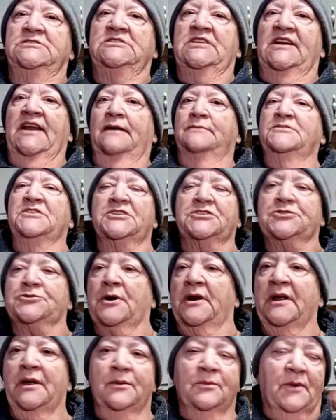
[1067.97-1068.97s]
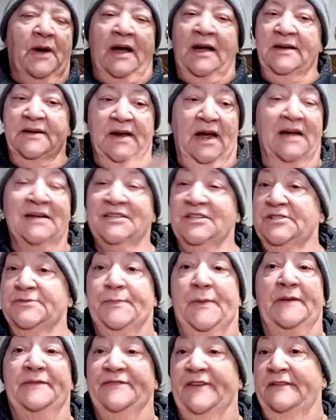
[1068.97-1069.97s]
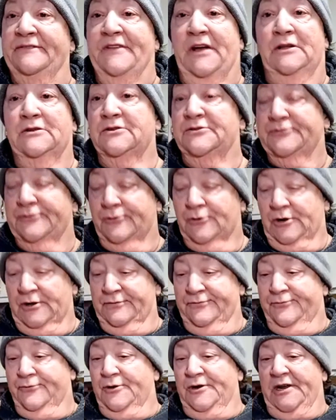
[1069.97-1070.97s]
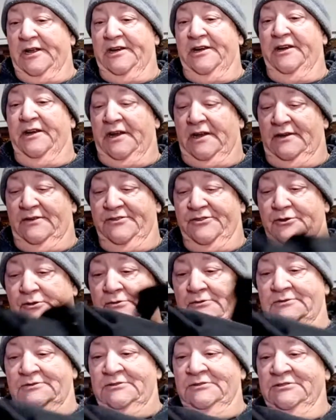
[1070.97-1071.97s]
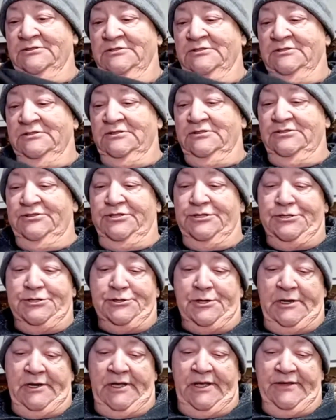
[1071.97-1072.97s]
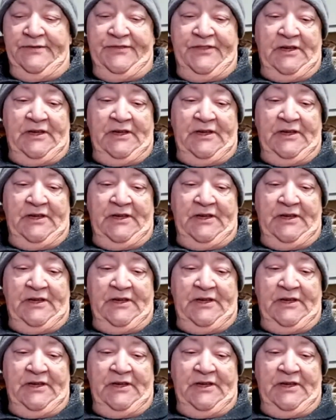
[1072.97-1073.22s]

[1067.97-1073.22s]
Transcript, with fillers: And I'm just trying to. I I just paid five dollars for it, four ninety nine. So, I'm just trying to get